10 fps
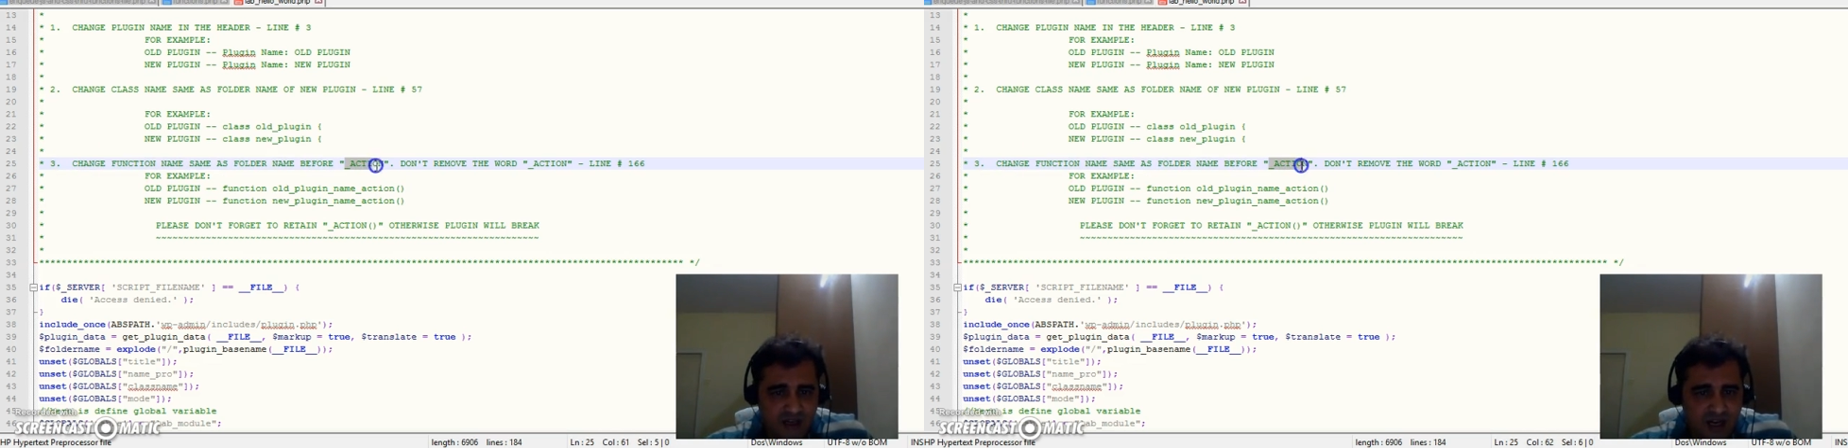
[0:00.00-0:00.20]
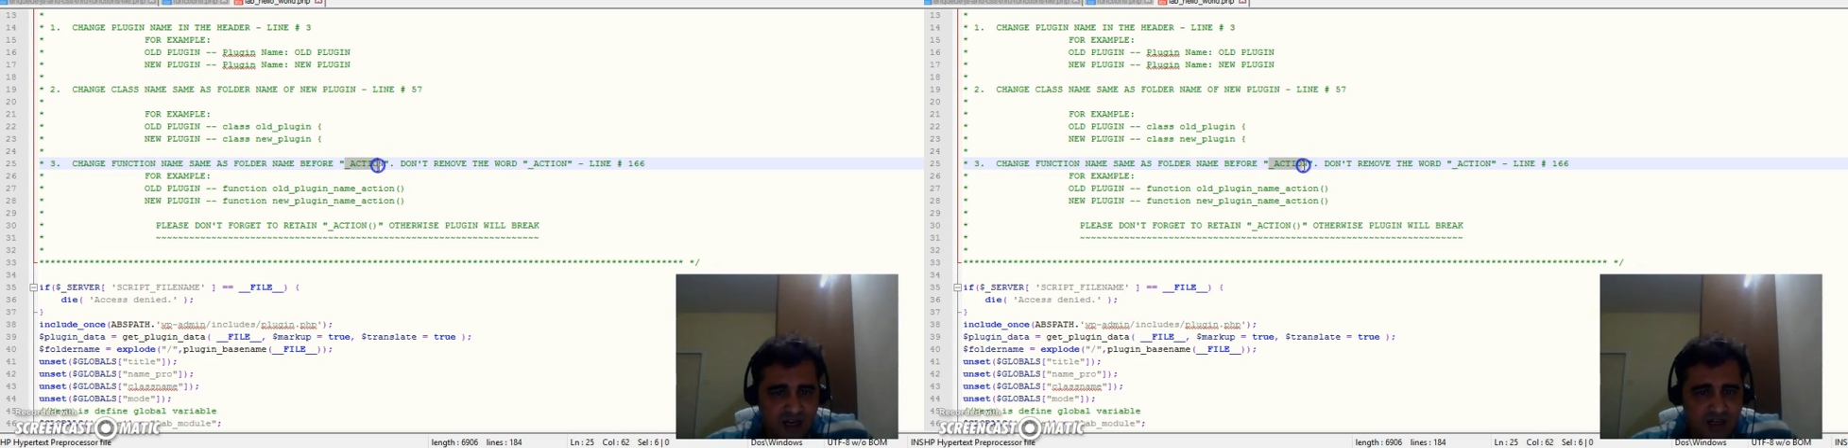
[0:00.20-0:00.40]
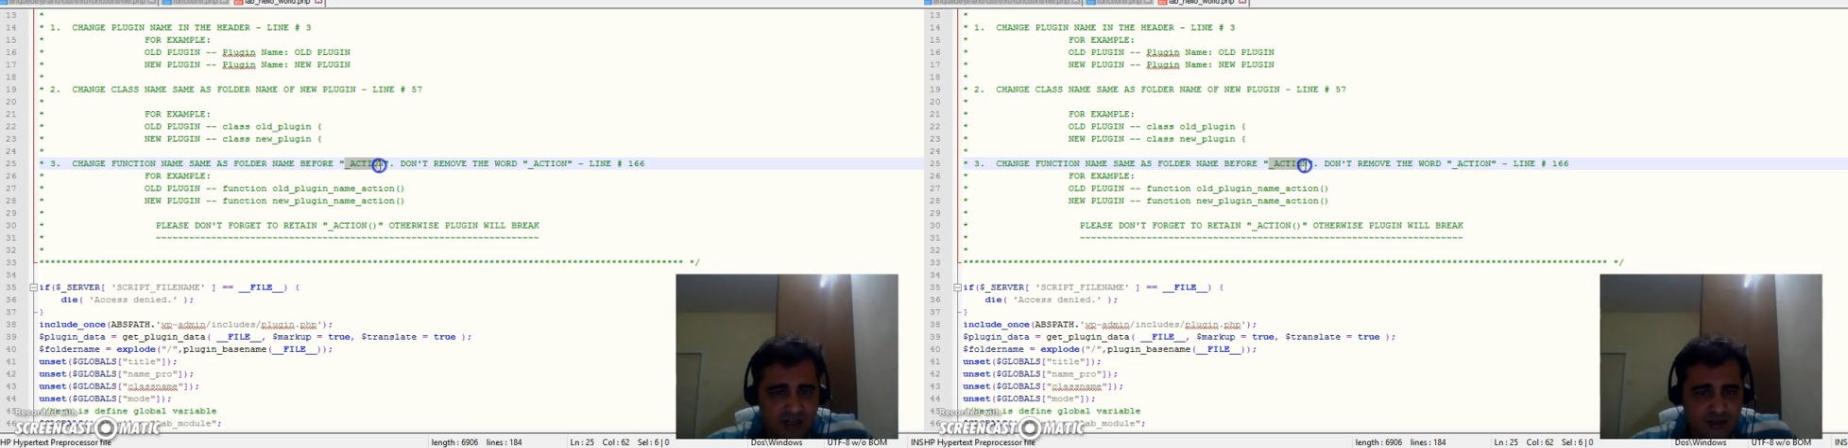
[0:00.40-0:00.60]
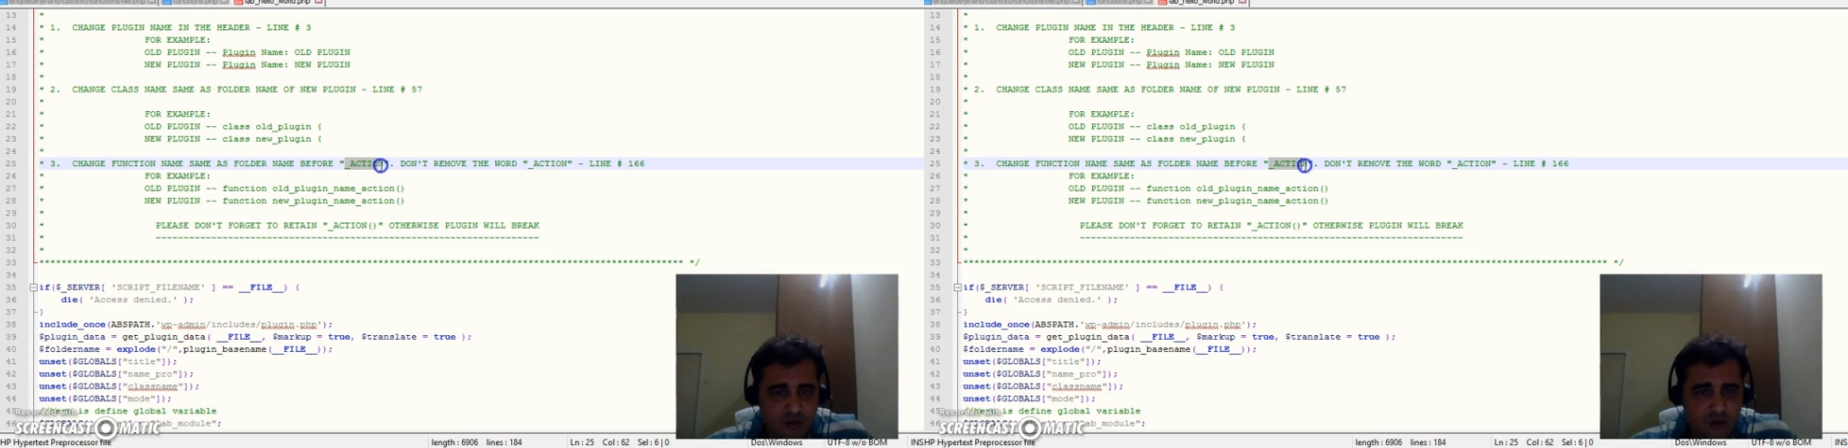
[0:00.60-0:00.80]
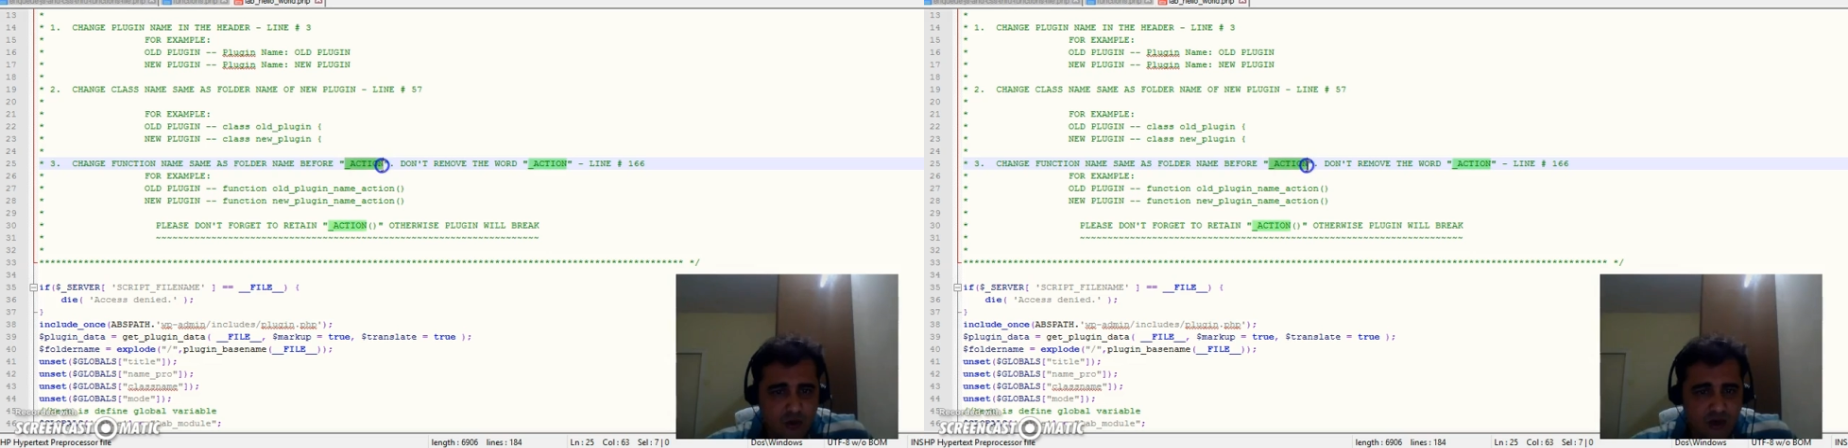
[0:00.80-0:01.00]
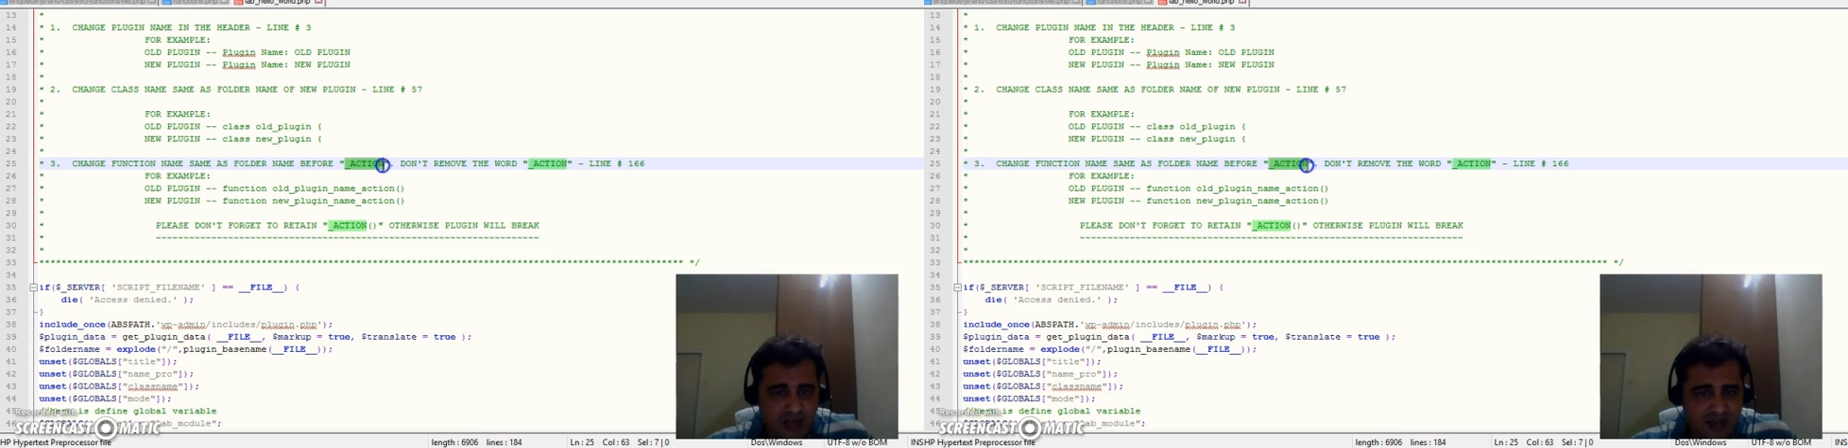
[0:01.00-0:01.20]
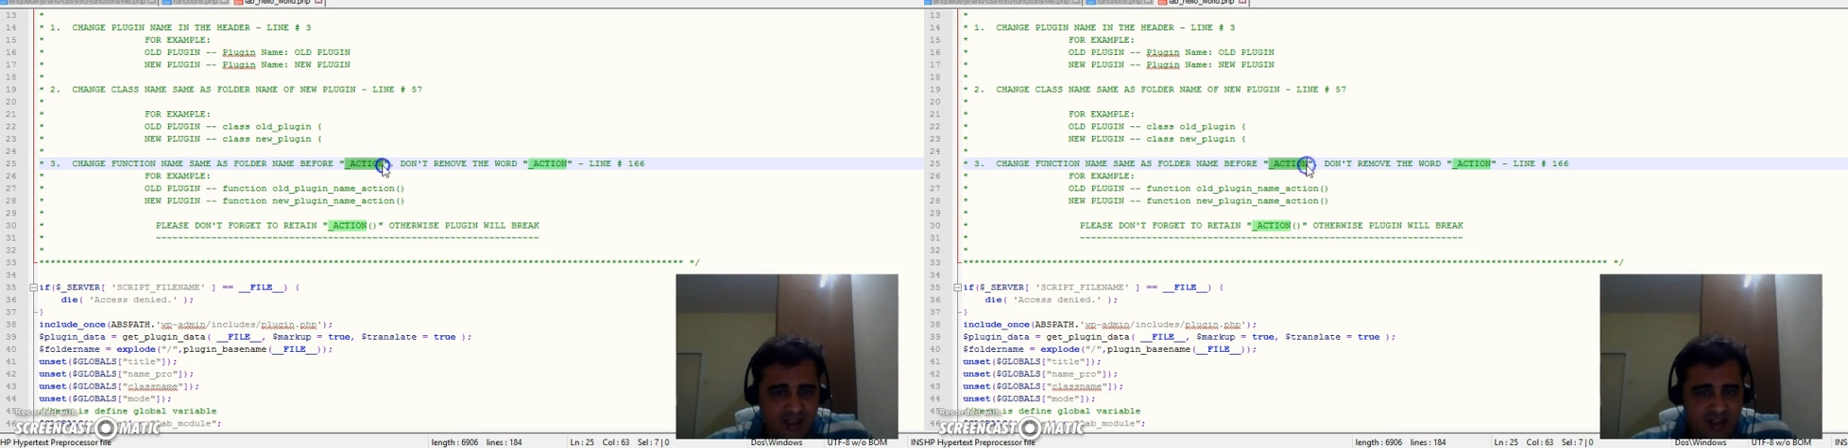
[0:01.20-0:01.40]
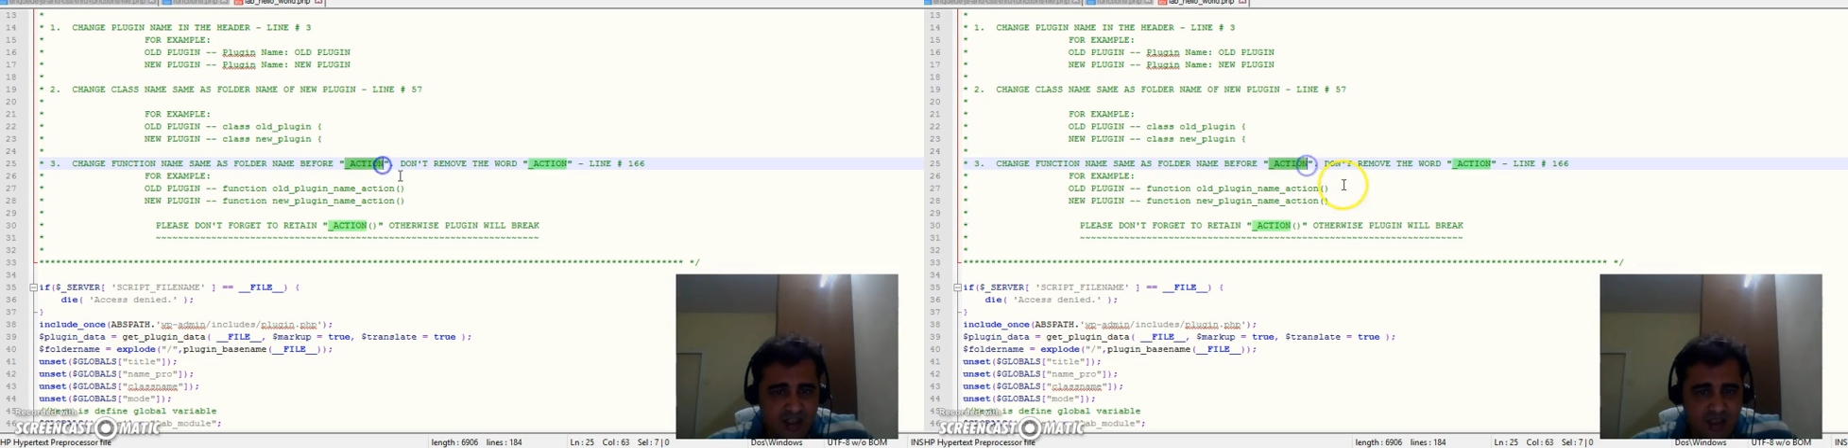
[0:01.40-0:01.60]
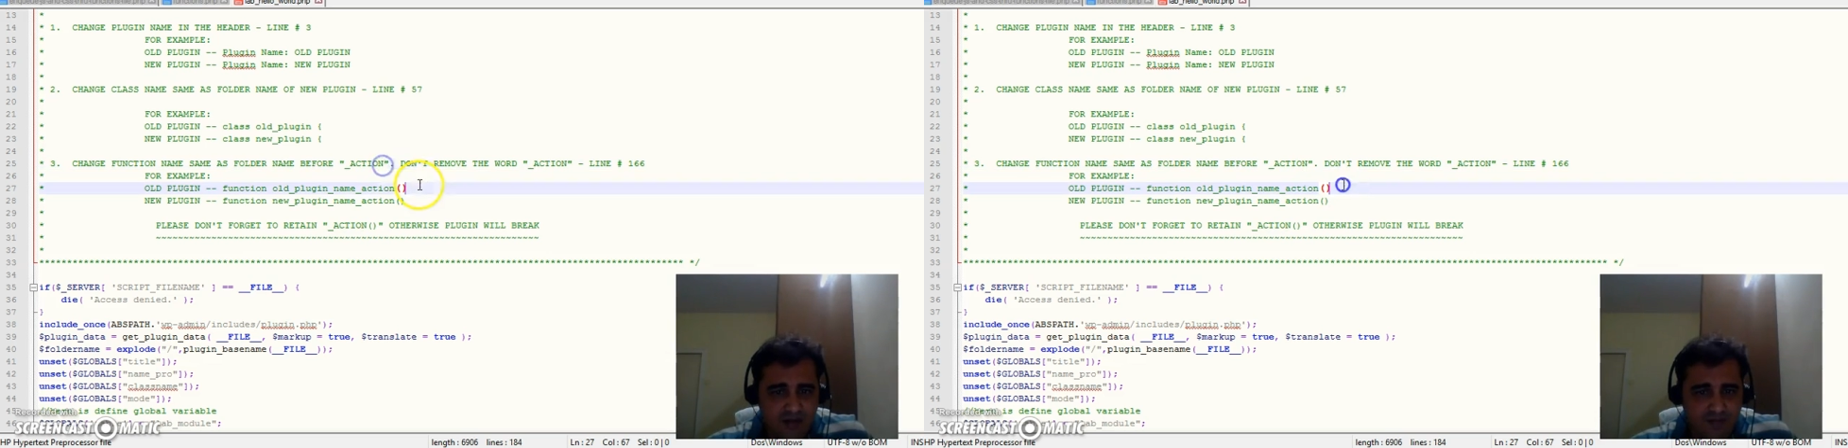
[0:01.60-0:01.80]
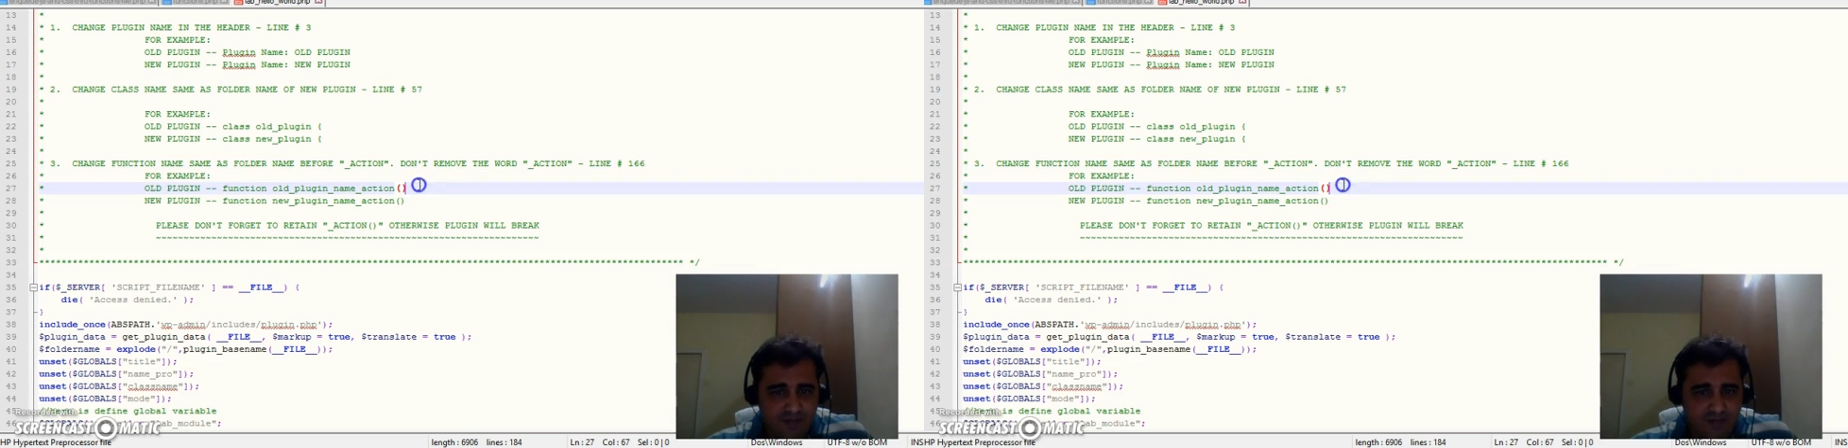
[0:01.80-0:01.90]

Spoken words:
_action.